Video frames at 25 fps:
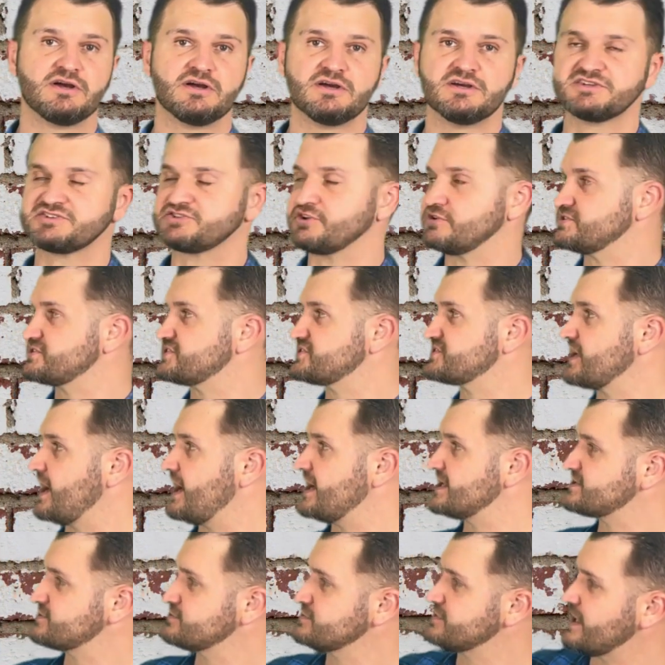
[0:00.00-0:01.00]
So it
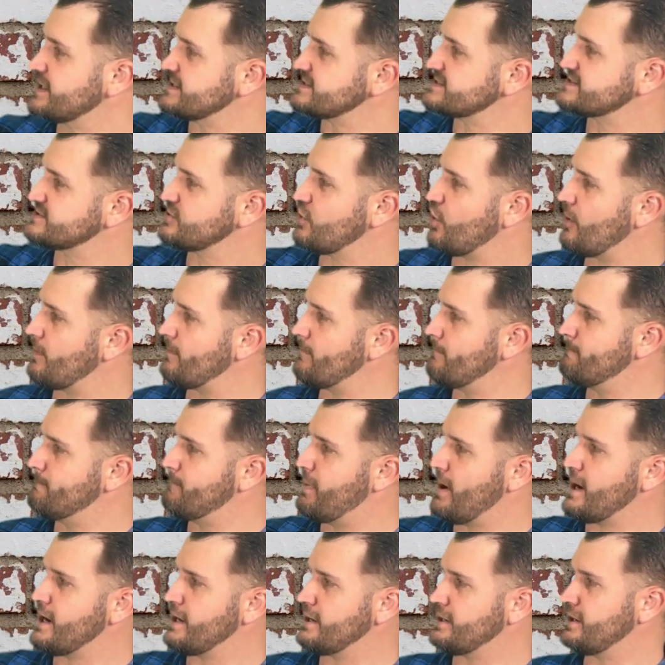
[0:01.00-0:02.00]
starts with that top
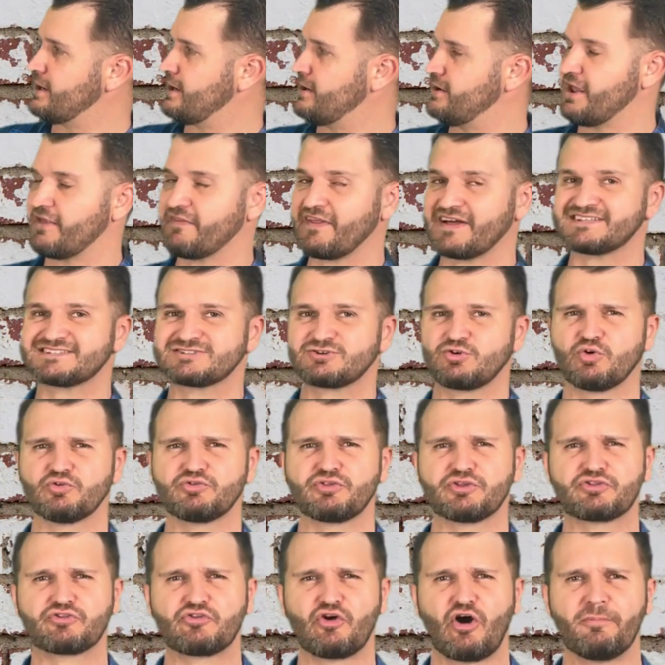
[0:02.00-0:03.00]
bun. Now that's called
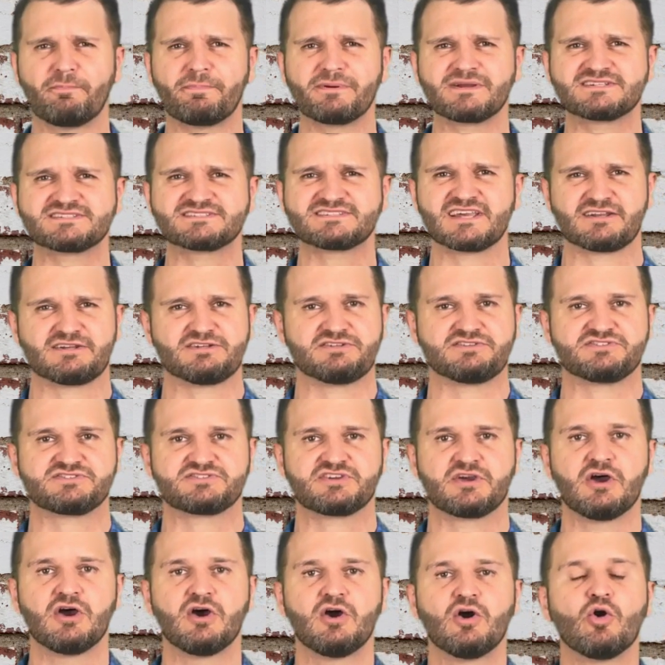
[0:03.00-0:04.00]
the topic
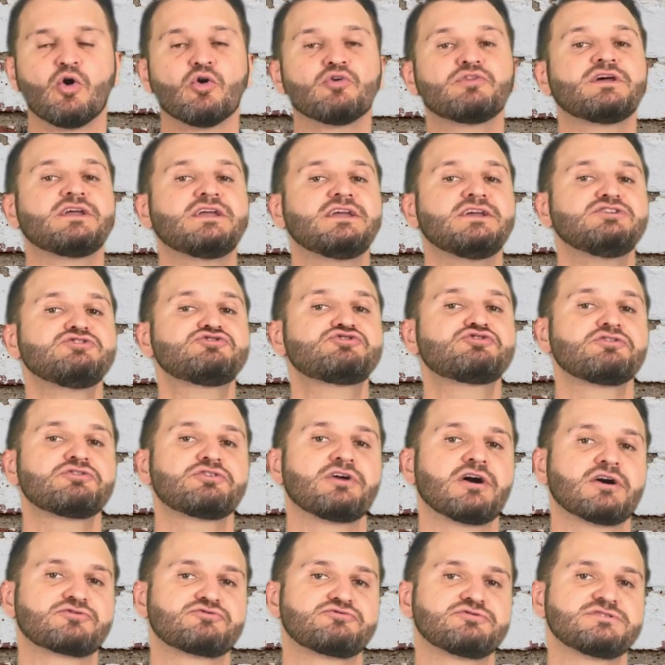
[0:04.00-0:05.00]
sentence or the
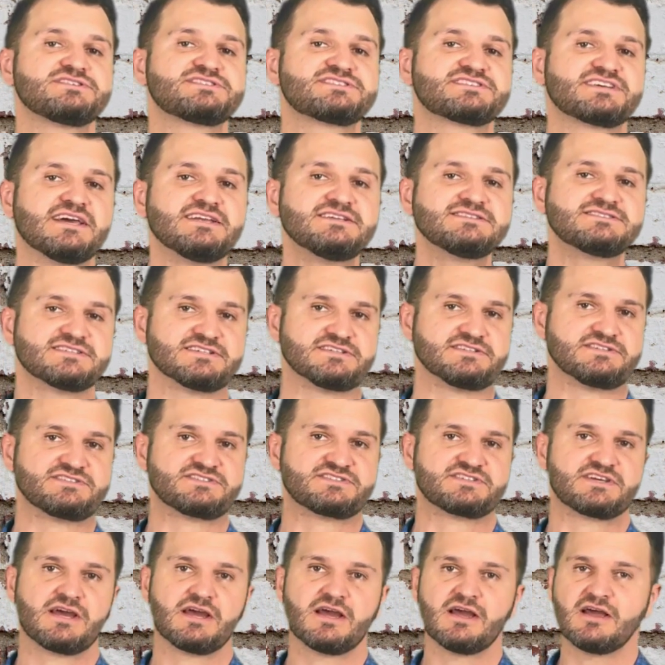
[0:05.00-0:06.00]
introductory
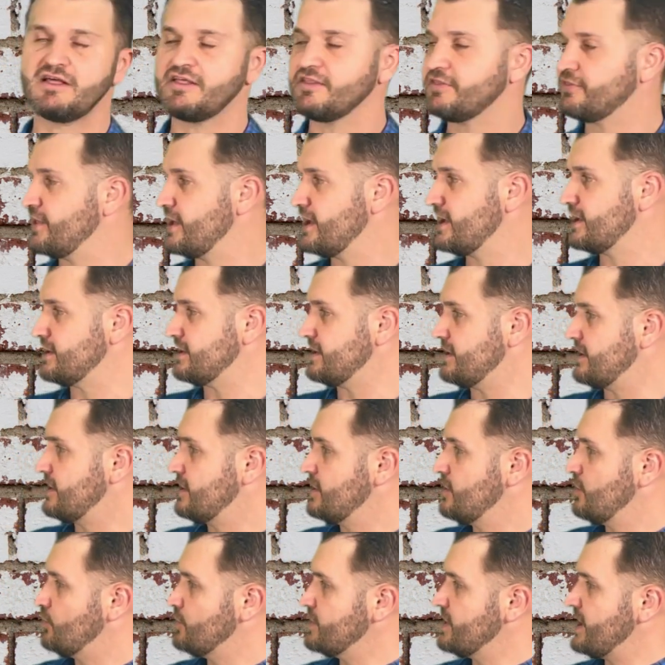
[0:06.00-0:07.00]
sentence. Then
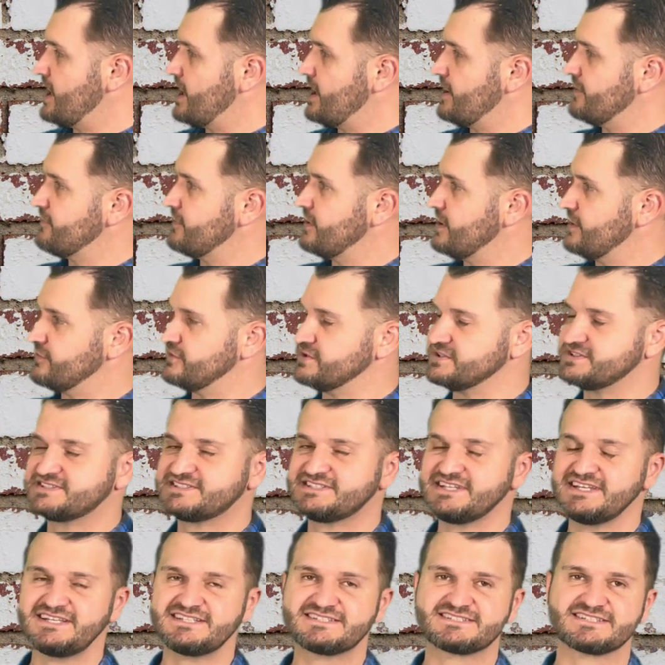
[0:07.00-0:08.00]
we have the
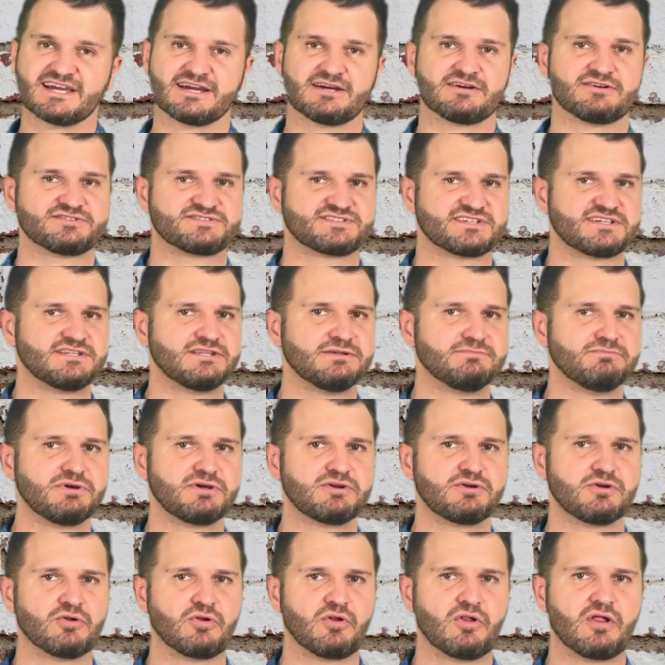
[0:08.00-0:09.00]
details in the
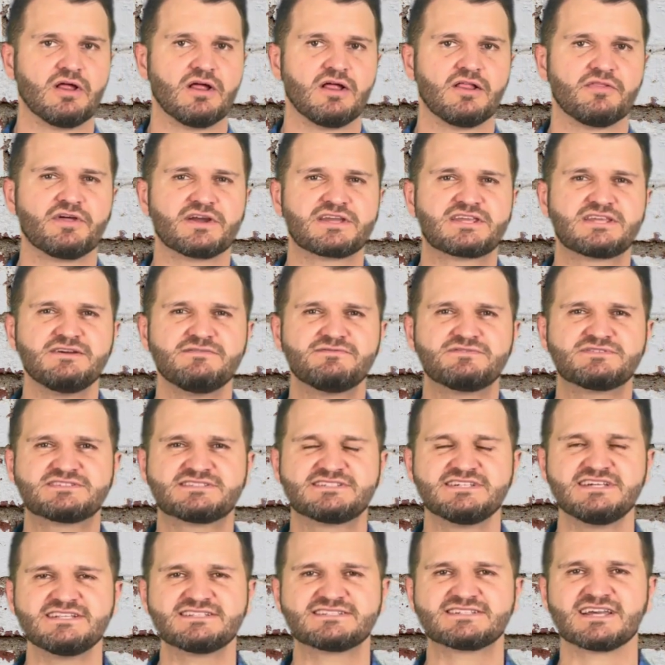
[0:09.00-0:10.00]
middle that give
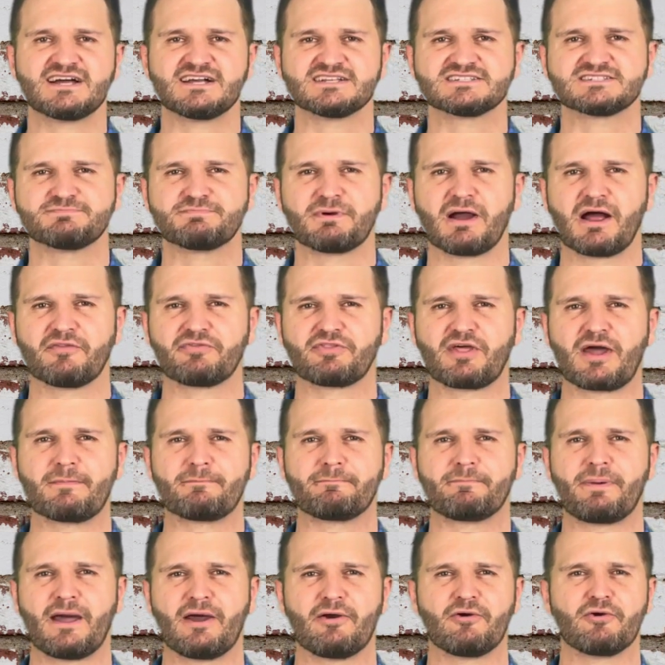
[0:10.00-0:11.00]
details about
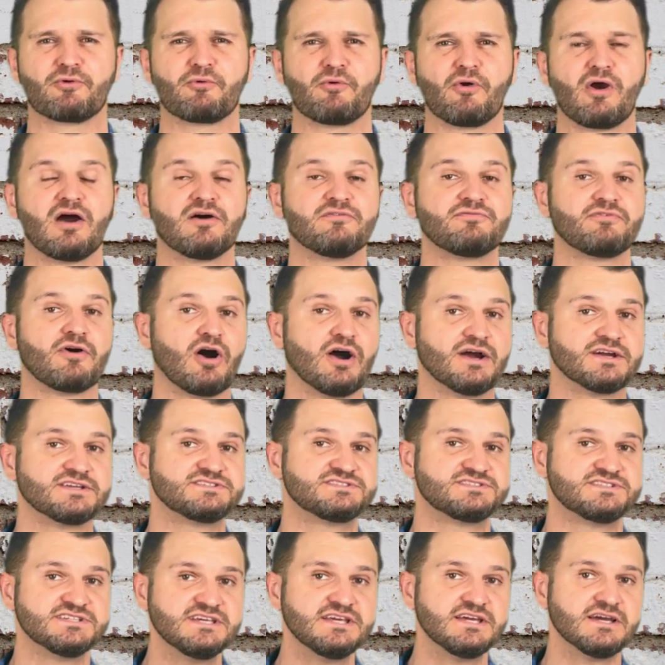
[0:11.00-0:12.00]
that paragraph
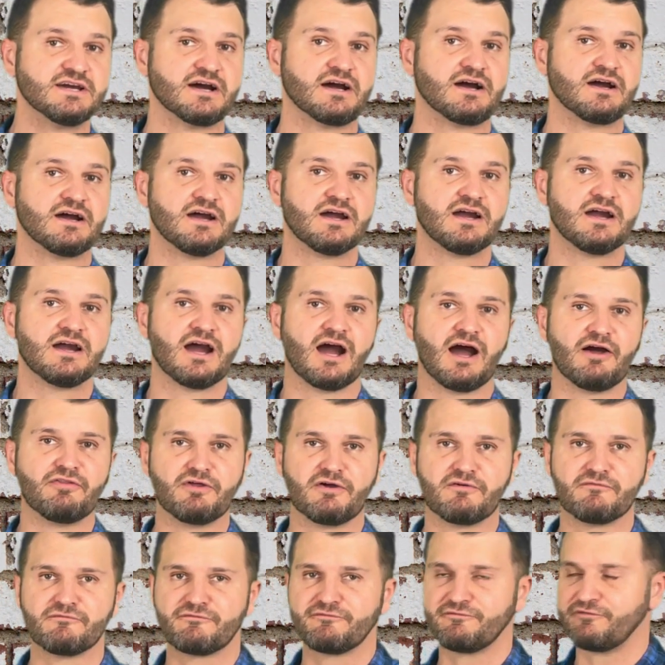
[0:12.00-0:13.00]
idea. And
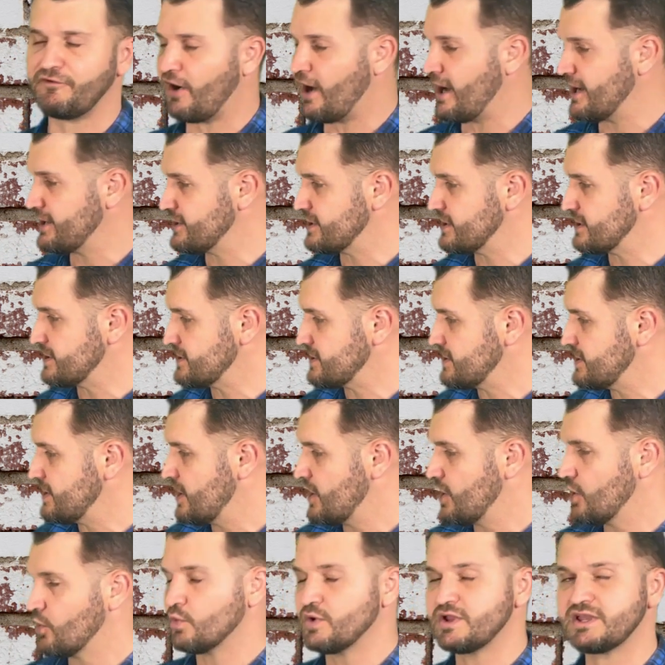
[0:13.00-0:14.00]
then finally,
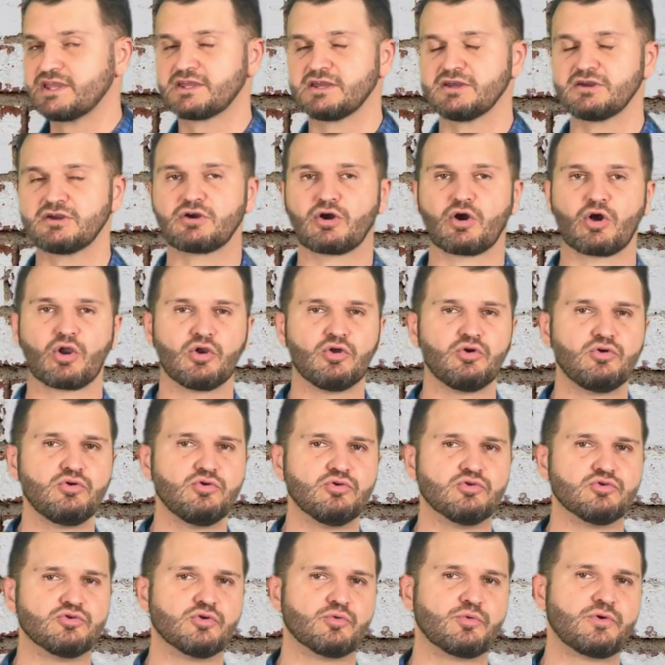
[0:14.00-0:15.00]
we
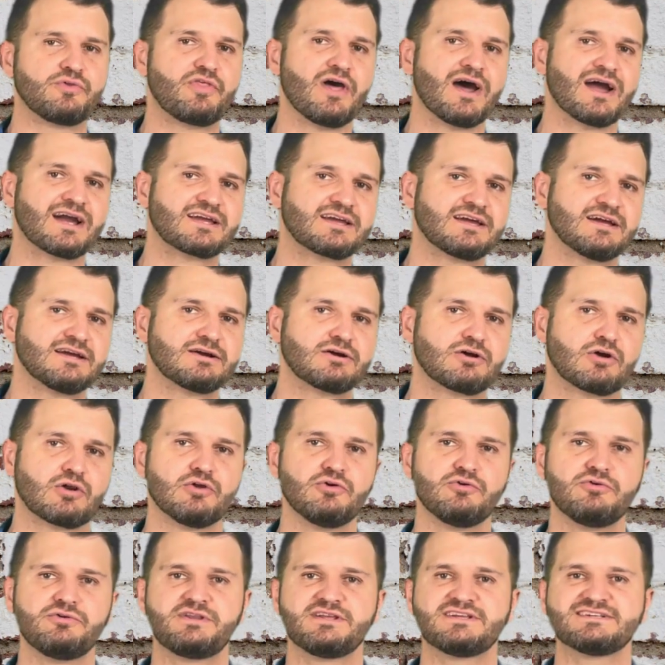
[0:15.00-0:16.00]
conclude with that
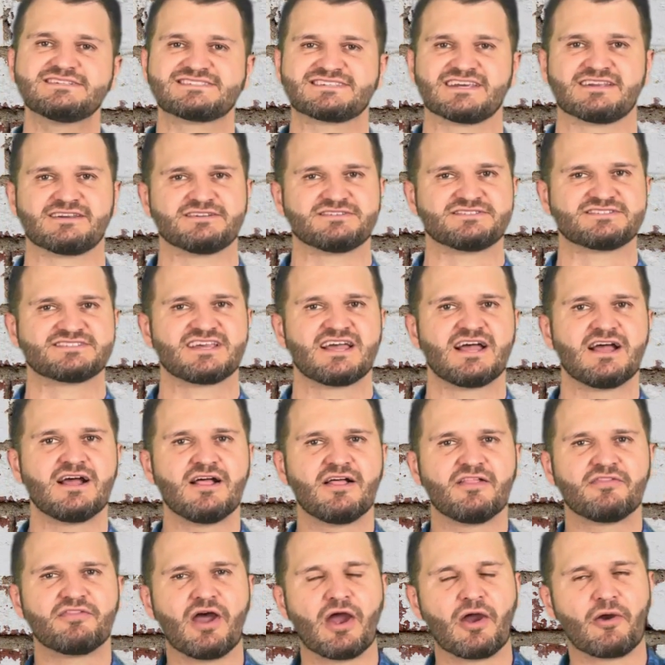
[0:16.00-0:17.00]
concluding sentence
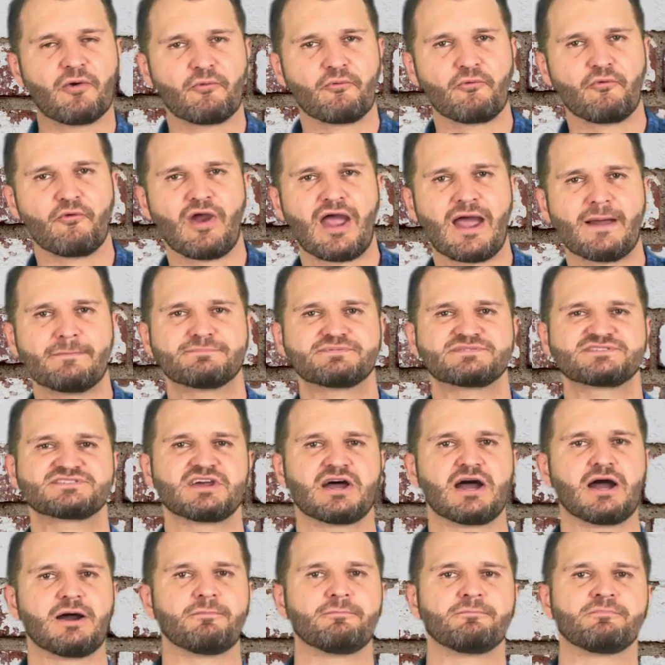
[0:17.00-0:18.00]
that wraps
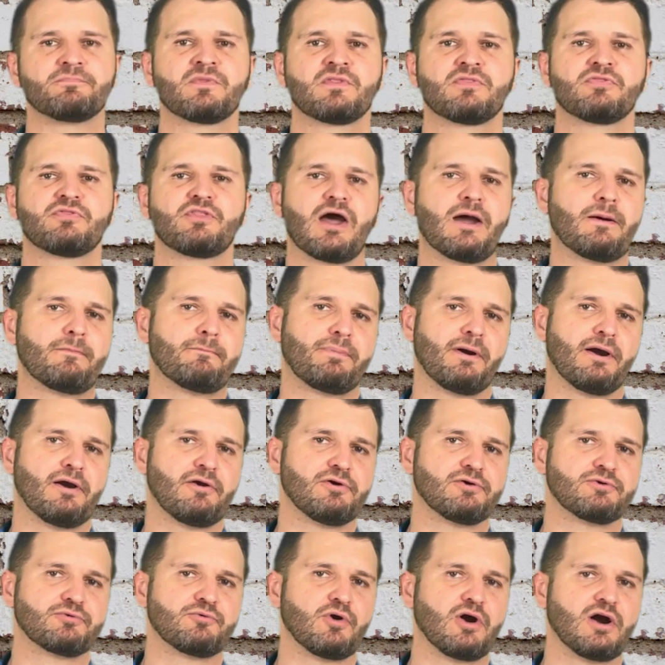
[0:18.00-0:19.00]
up that
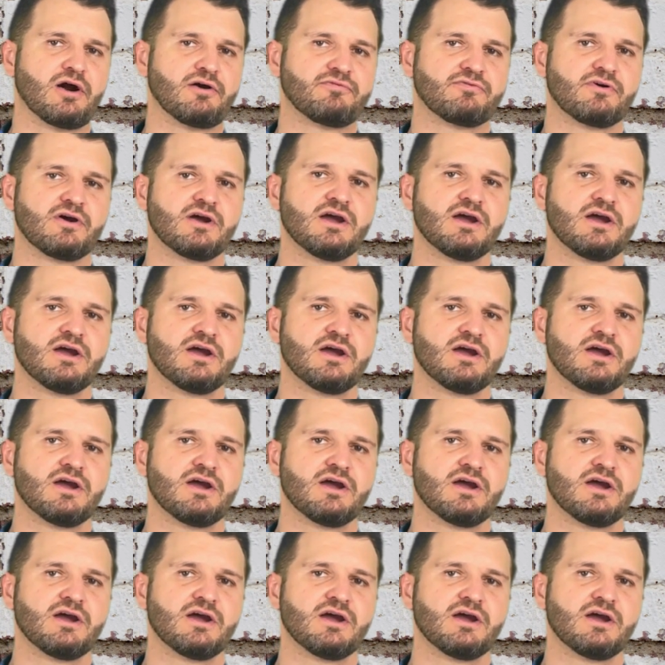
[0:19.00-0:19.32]
paragraph.